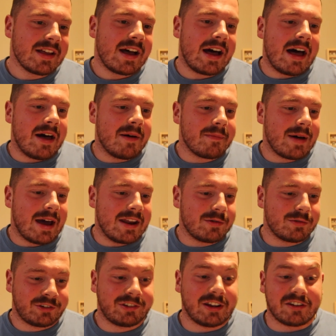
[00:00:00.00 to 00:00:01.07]
And
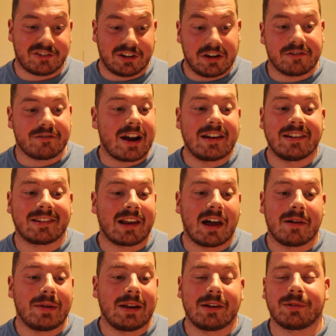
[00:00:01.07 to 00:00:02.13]
it was such a good race.
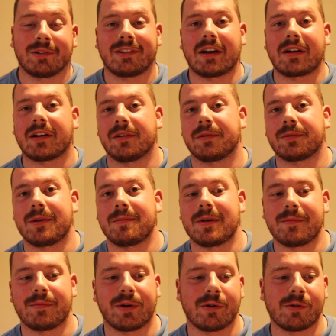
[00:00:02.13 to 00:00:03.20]
Like, I mean, it was so close between me
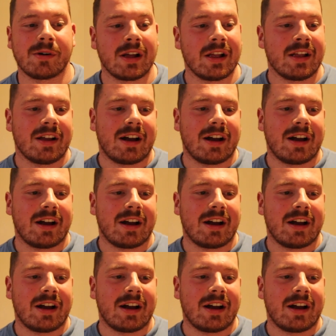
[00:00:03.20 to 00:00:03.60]
and Paul.